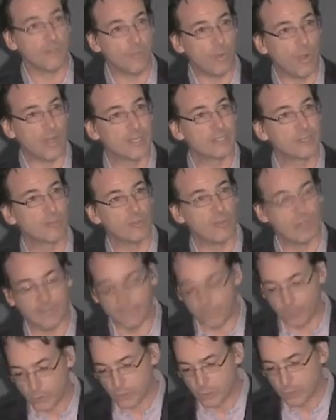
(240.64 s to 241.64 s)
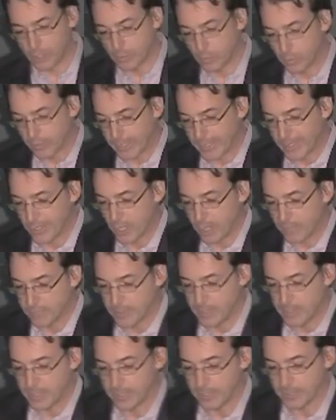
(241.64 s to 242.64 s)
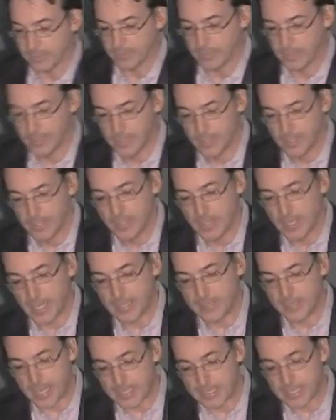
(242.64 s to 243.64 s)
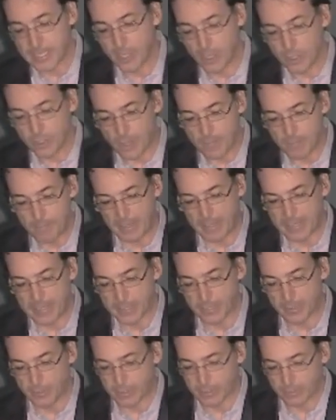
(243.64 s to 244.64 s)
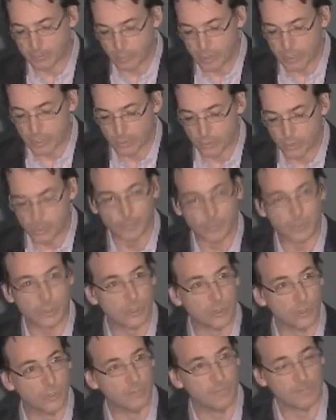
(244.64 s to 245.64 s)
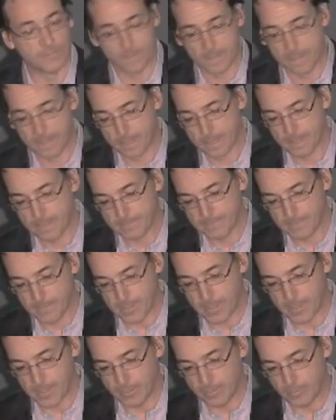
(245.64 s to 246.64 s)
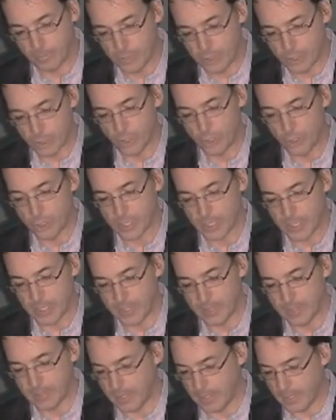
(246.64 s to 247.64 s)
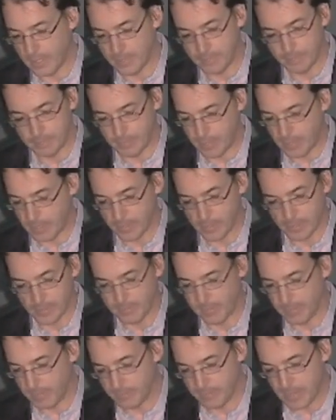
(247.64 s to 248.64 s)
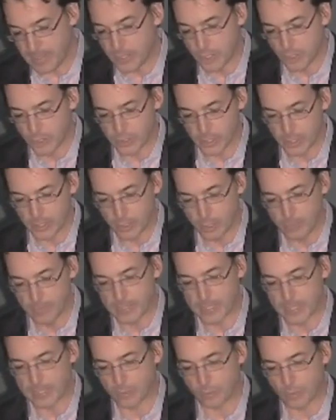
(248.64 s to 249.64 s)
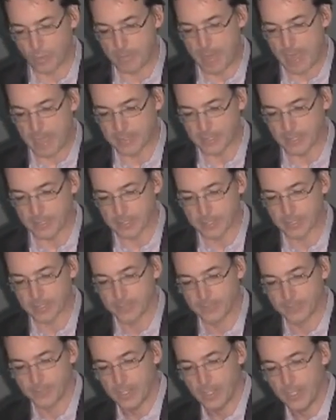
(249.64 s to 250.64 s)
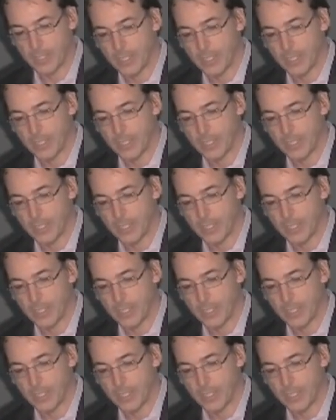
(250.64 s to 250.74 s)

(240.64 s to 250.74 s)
loved ones when unfortunately we cannot be there. And that's another compelling reason to pursue research and ventures in human-centered robotics.